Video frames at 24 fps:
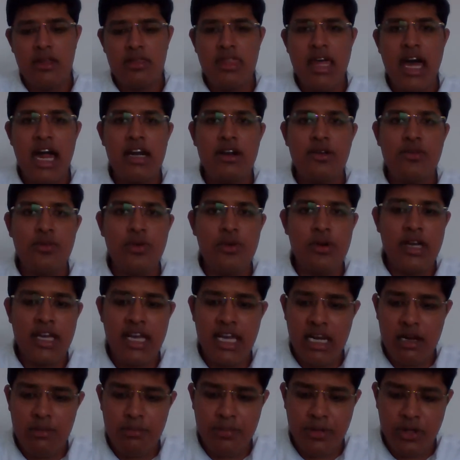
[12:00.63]
That would
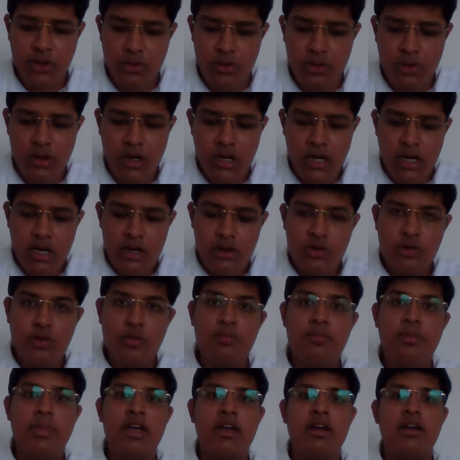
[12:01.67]
help you
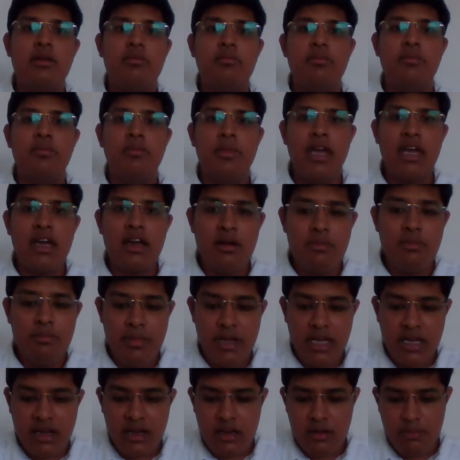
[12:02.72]
to make a
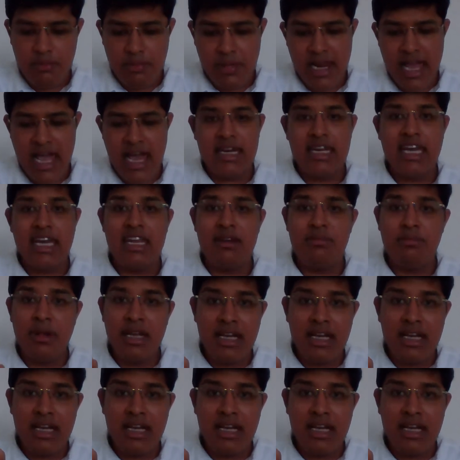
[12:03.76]
bigger plan and